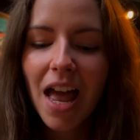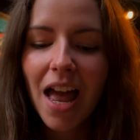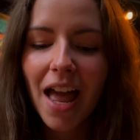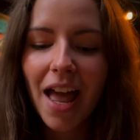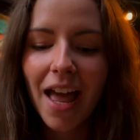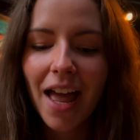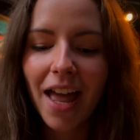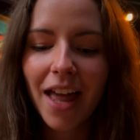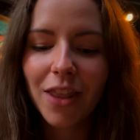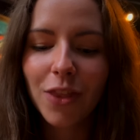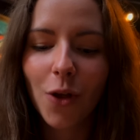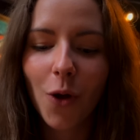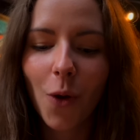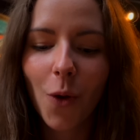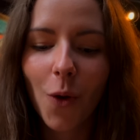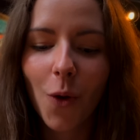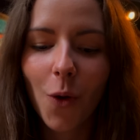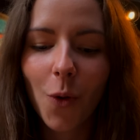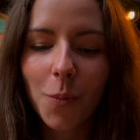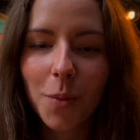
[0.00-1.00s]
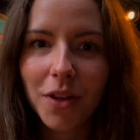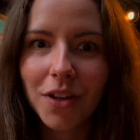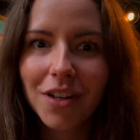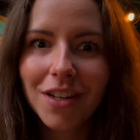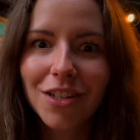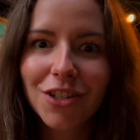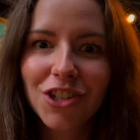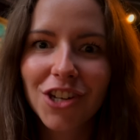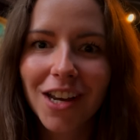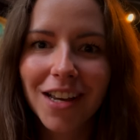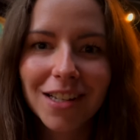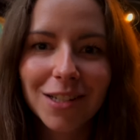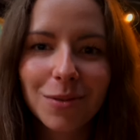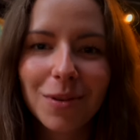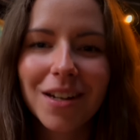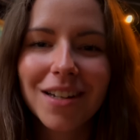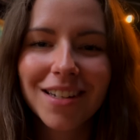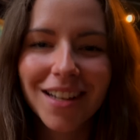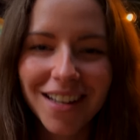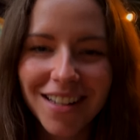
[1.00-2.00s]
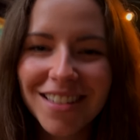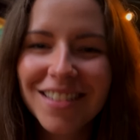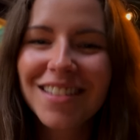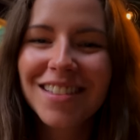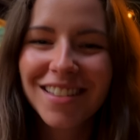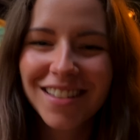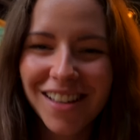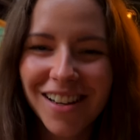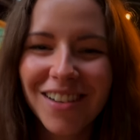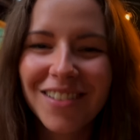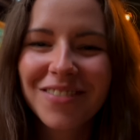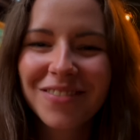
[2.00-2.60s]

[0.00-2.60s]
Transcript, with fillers: and the whole building shakes when it does, so